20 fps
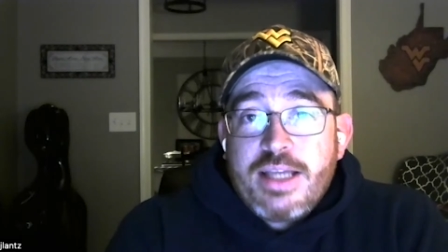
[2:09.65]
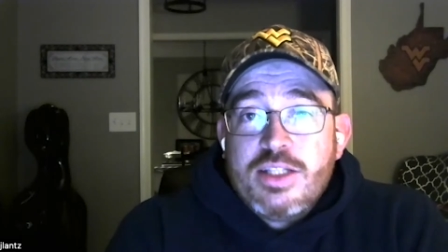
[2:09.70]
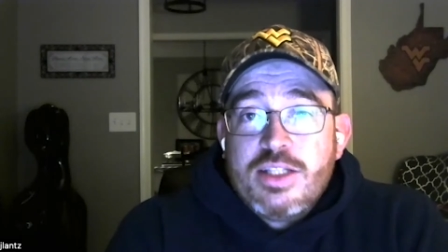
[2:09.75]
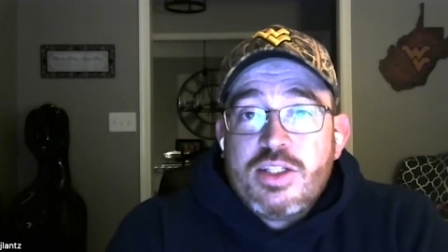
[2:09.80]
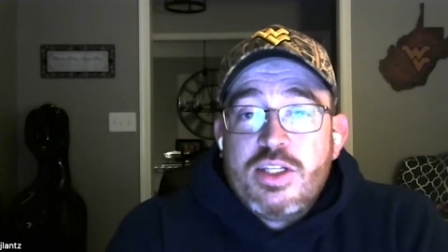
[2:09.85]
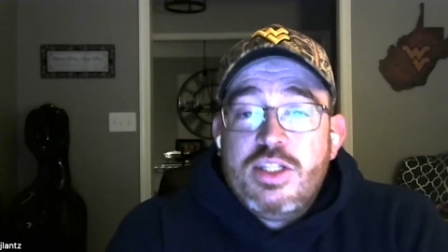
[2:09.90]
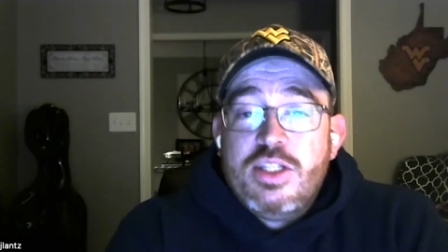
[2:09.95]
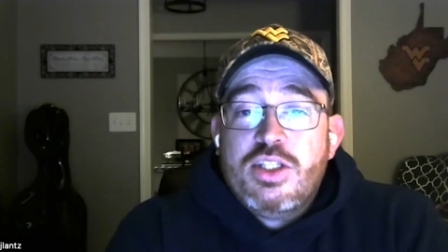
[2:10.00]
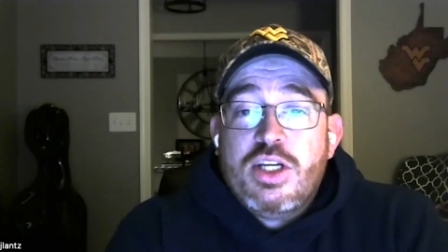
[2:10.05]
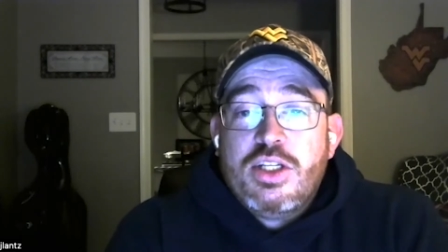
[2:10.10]
in
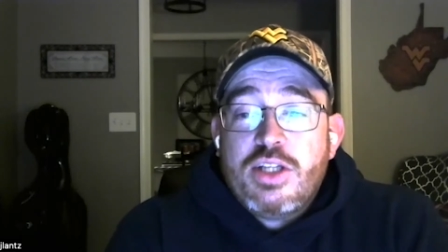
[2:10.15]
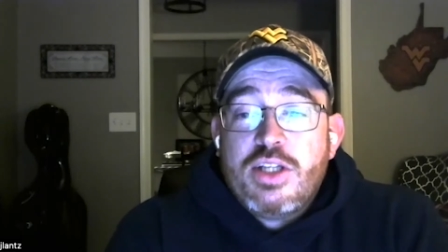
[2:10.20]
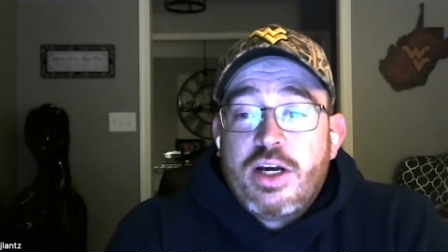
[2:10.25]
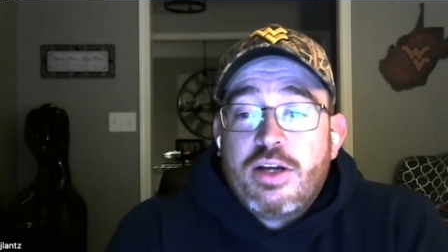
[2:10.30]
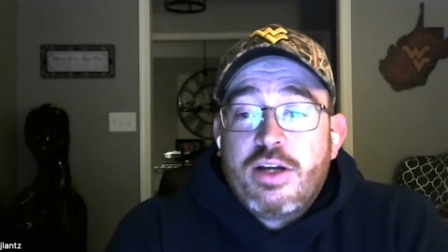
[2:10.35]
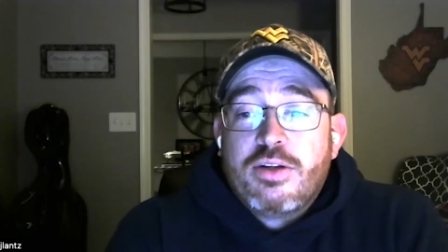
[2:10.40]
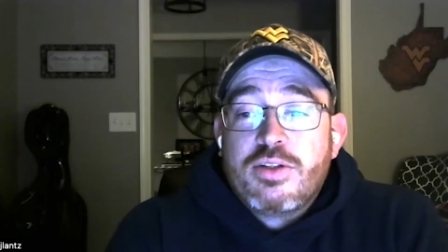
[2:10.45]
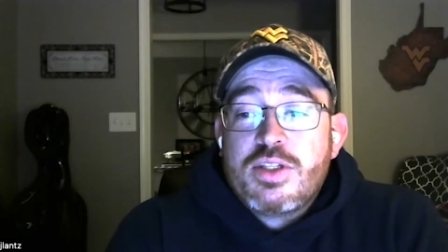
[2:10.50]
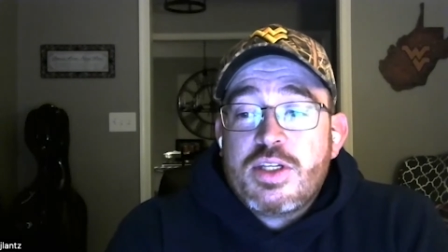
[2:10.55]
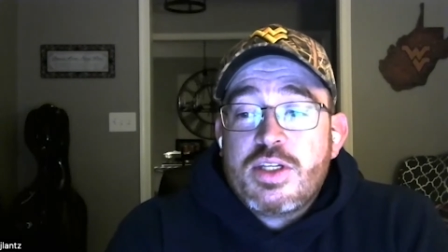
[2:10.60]
CJ
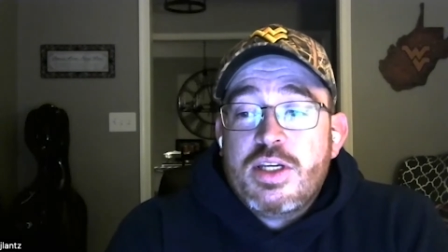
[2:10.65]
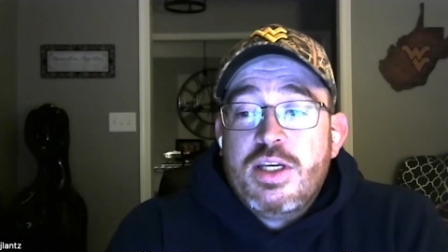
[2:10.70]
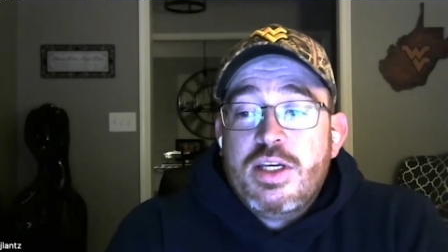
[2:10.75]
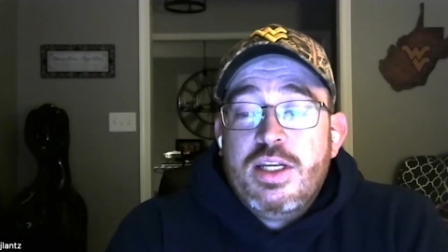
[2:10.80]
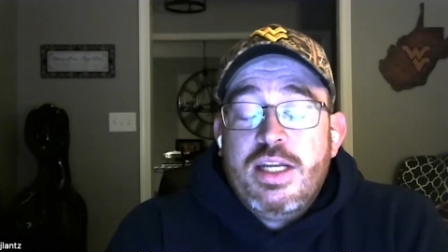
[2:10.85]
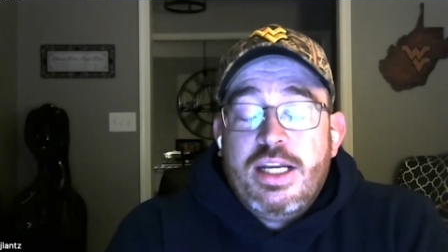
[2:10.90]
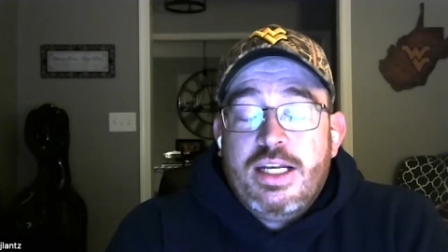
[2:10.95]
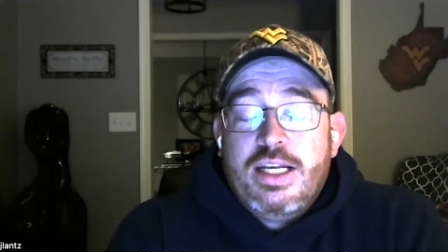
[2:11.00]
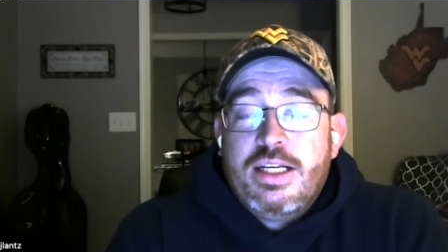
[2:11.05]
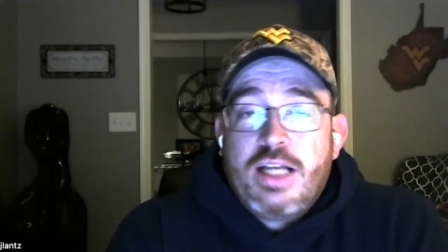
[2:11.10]
Donaldson
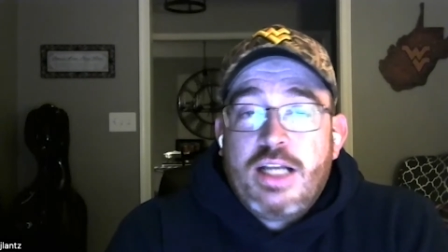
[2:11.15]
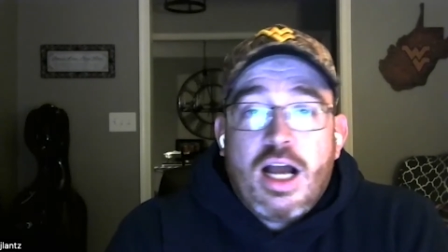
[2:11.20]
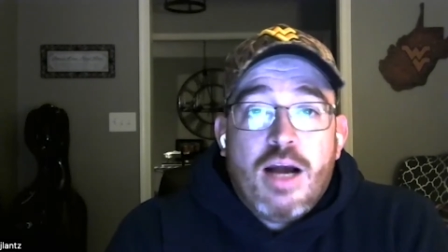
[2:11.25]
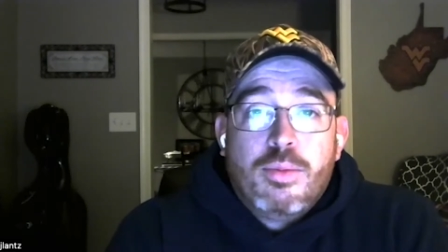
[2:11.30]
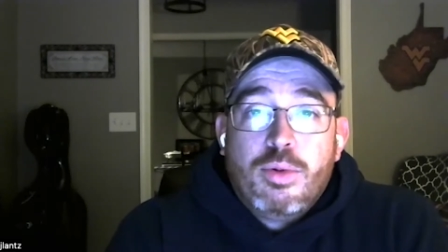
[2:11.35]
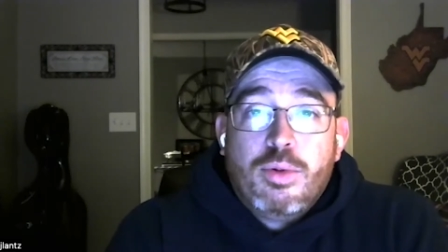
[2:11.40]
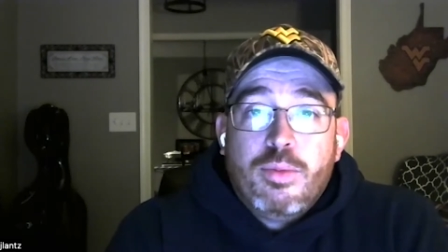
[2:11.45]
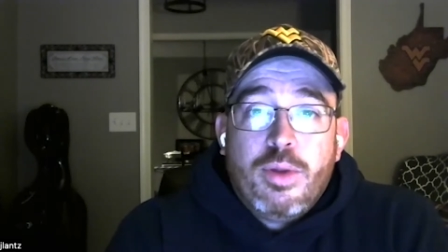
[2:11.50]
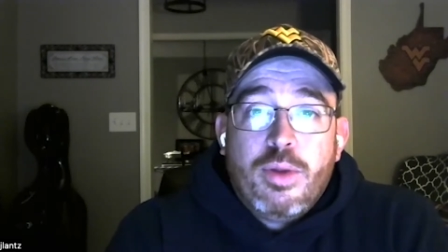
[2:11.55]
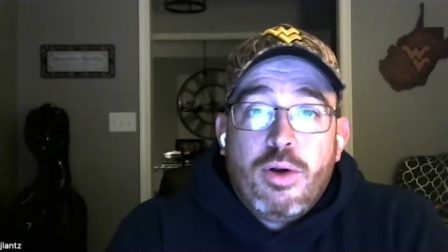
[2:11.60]
and
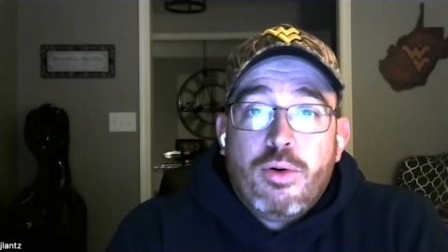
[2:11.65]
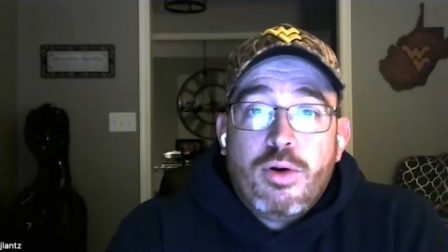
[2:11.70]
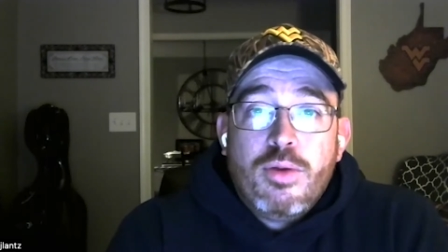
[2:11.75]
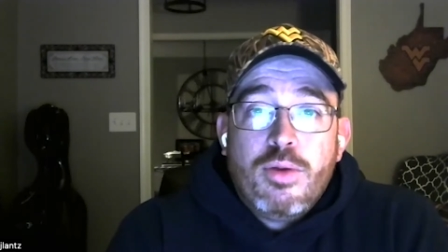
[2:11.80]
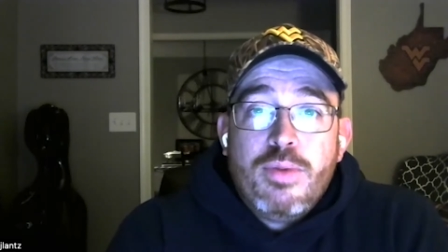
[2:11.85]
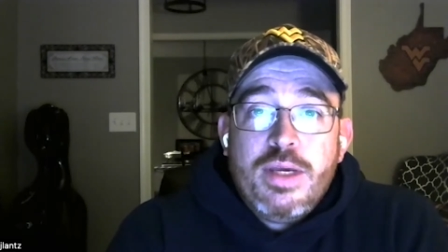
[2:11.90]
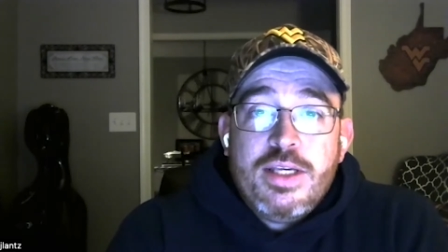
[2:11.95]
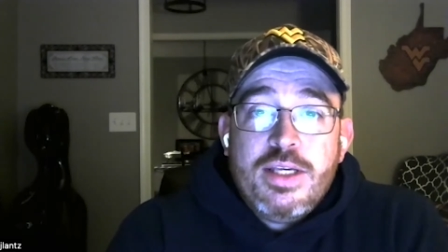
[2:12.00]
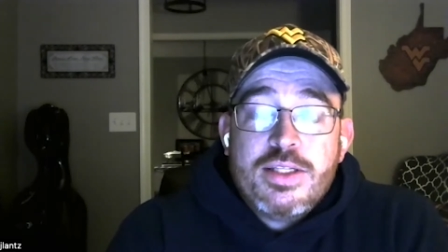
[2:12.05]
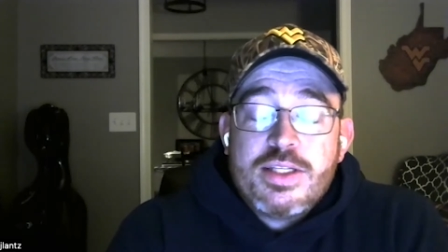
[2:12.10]
complementary
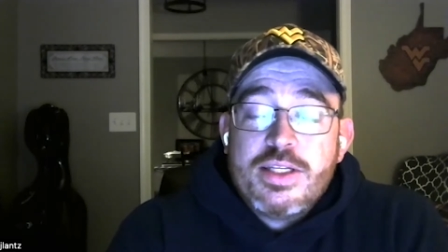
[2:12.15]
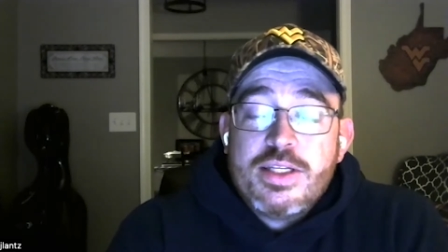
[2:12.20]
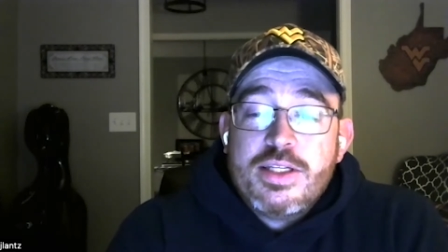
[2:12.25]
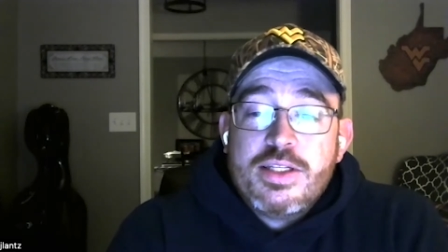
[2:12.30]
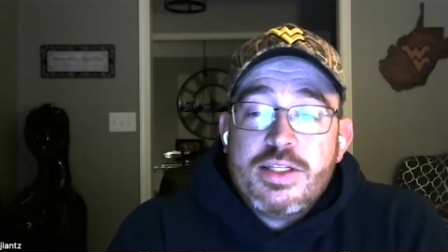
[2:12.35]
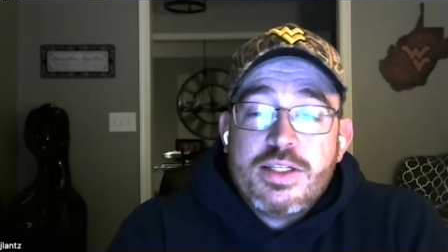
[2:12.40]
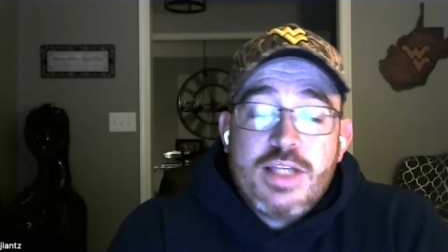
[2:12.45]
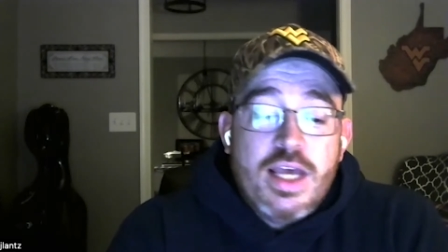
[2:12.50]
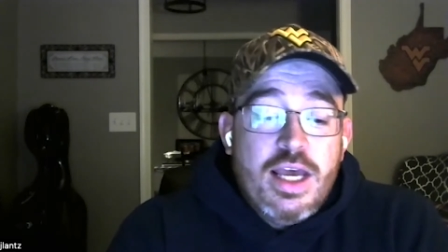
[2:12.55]
pieces